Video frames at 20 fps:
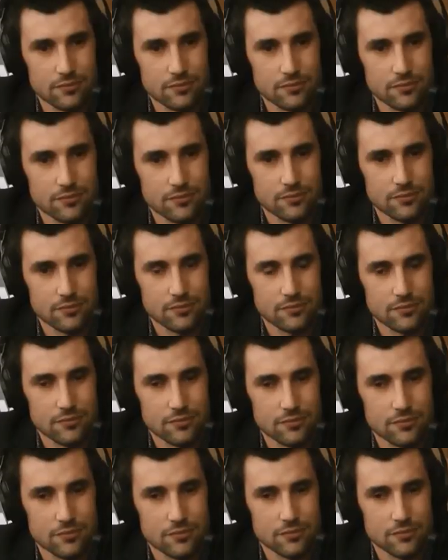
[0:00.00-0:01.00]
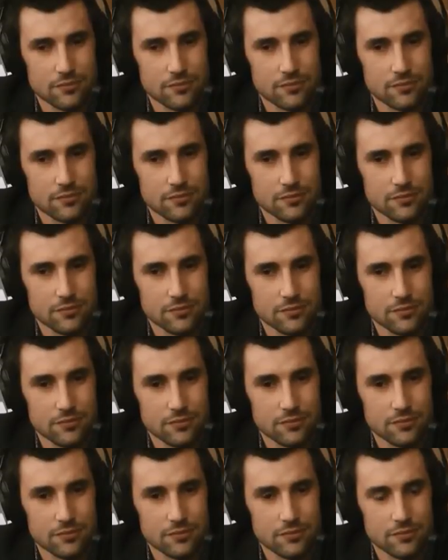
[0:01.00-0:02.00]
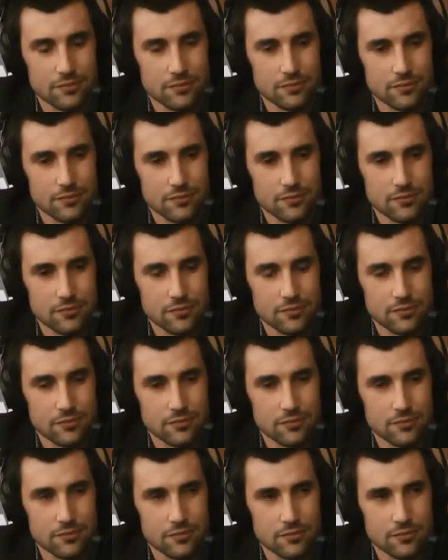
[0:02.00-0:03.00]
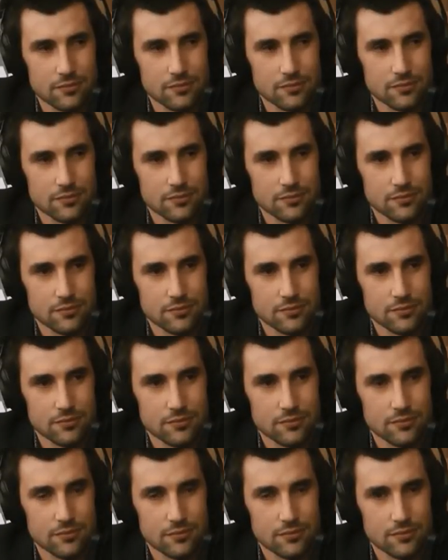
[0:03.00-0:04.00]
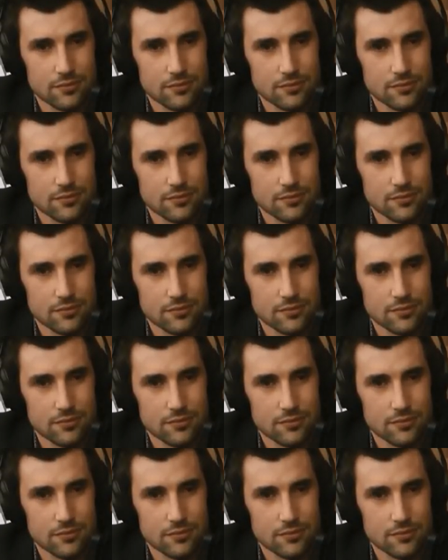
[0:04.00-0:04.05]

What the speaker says: [no speech]